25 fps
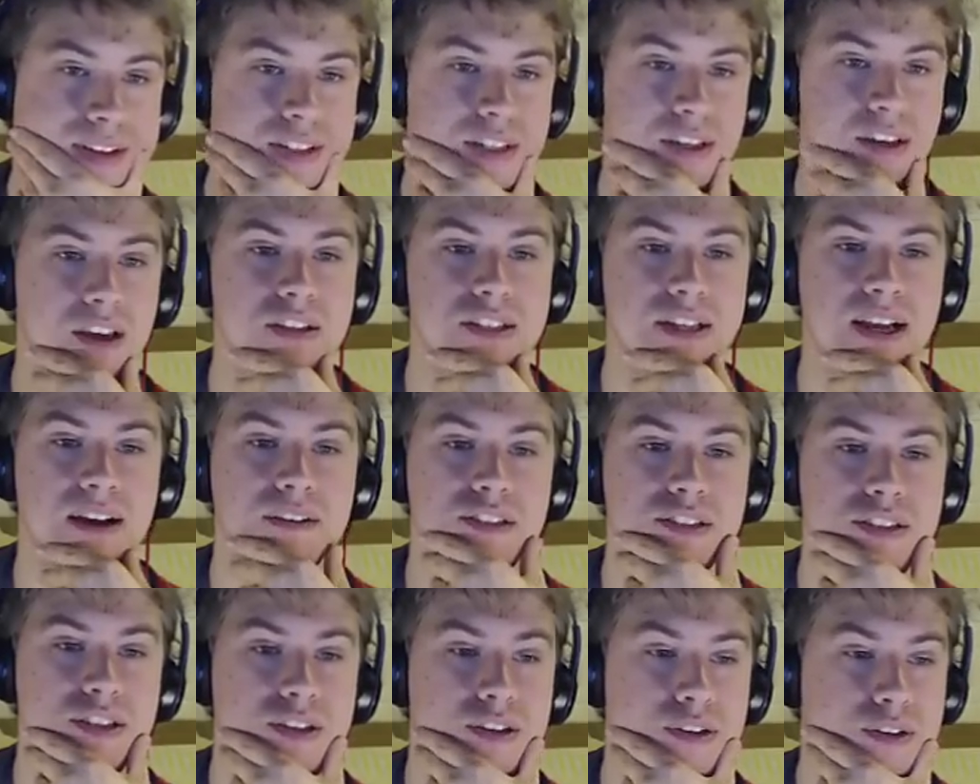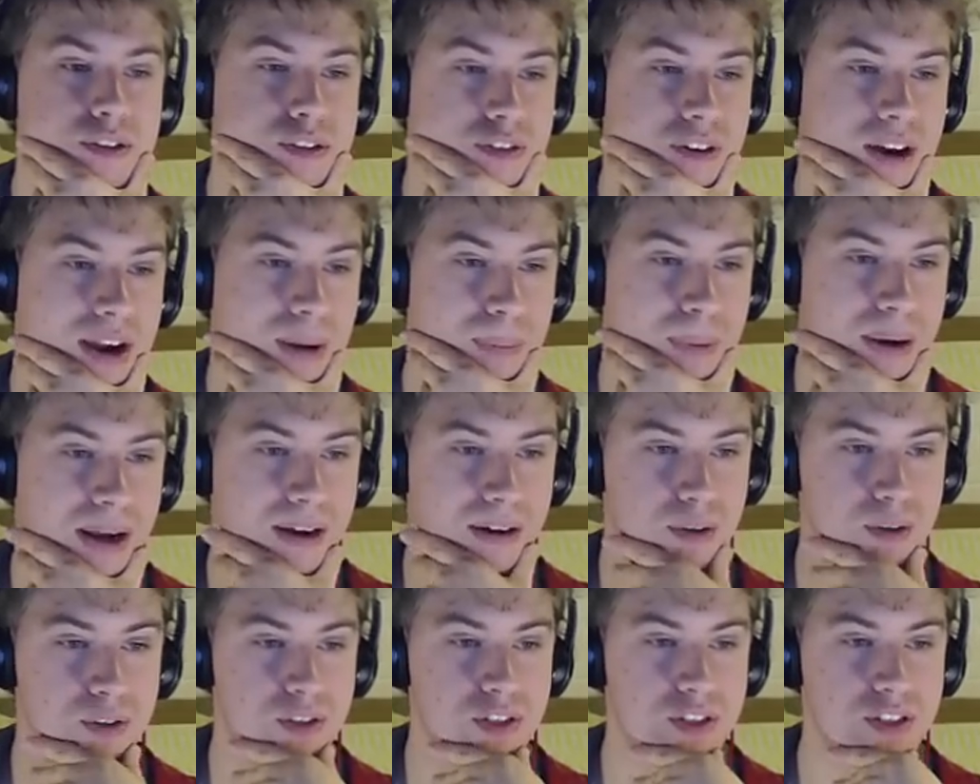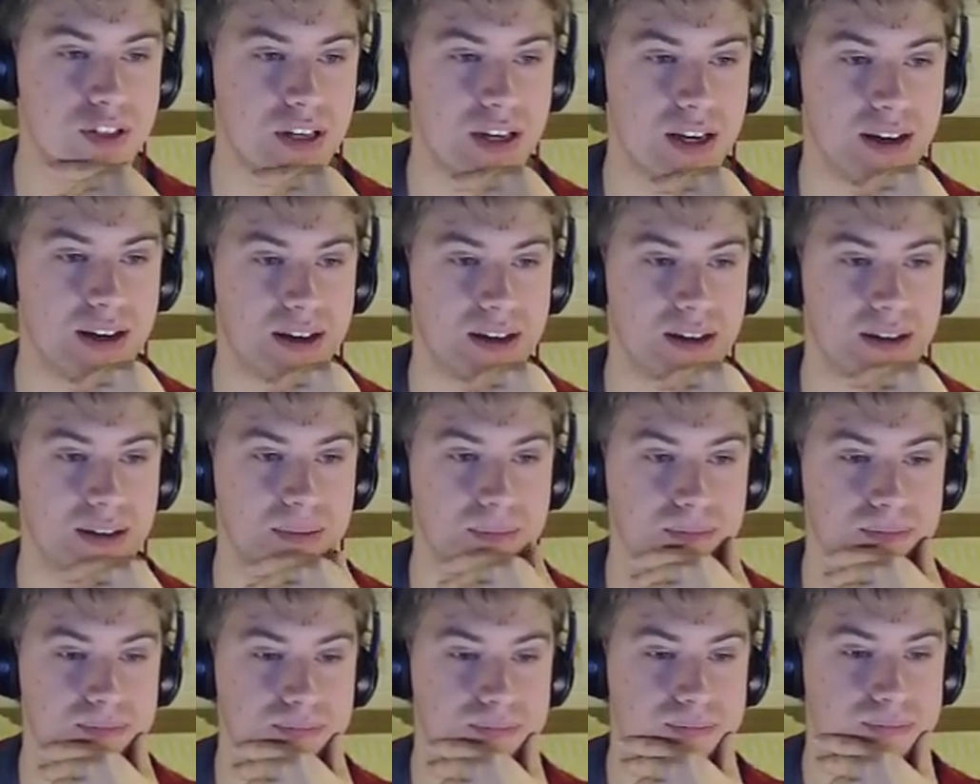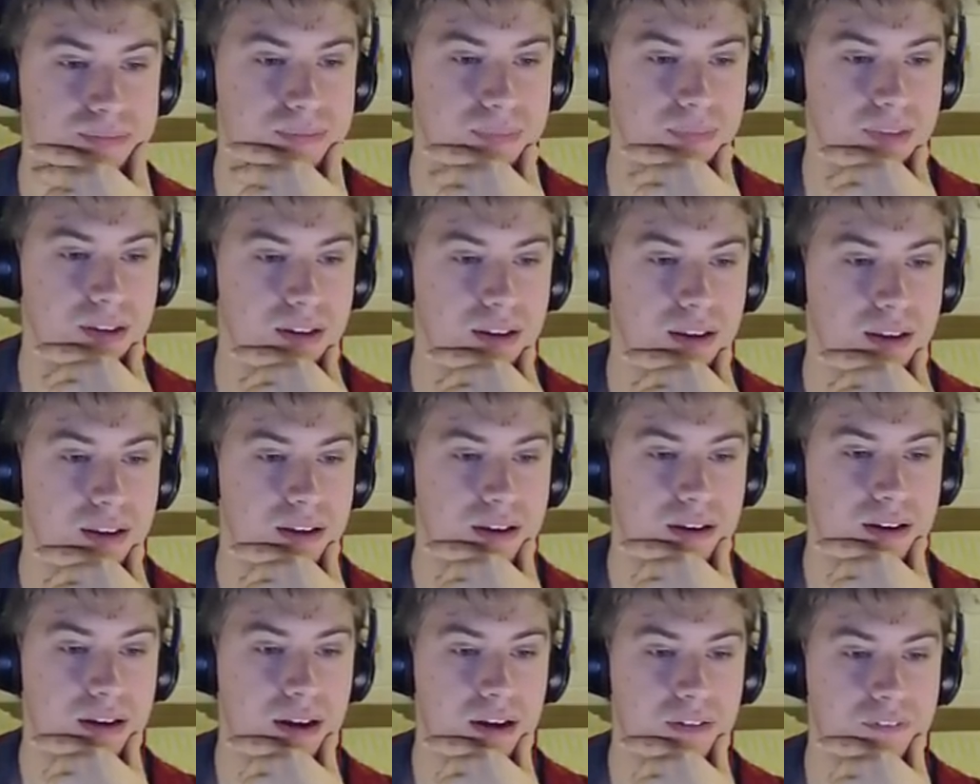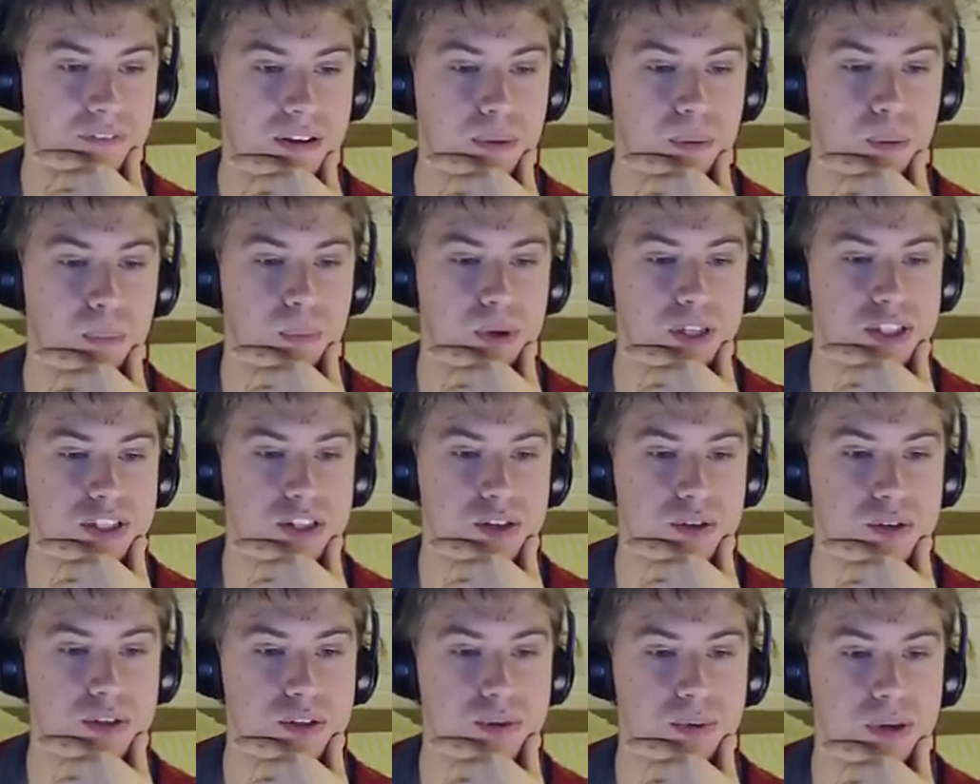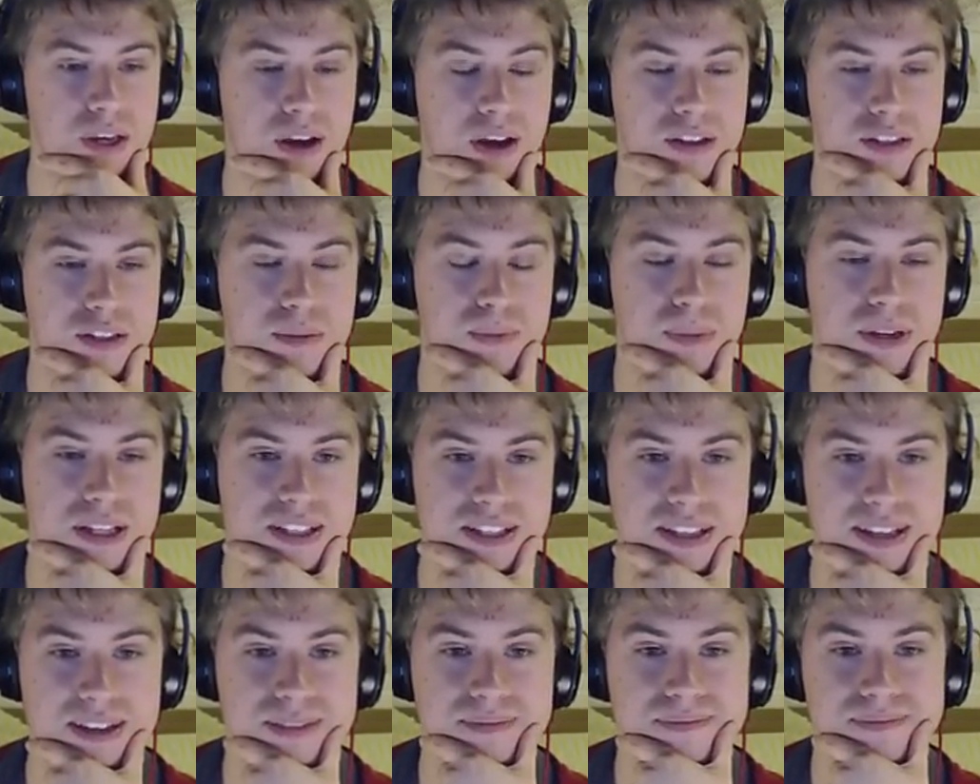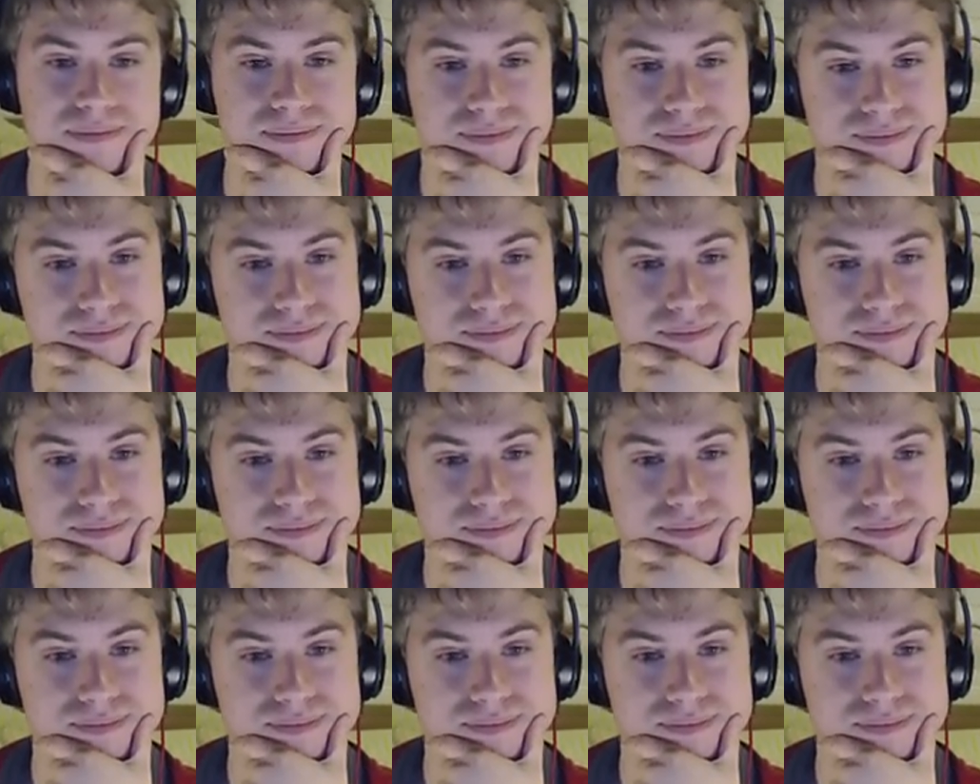So it goes out into Trap House. I think what we do is we go out to Blissey.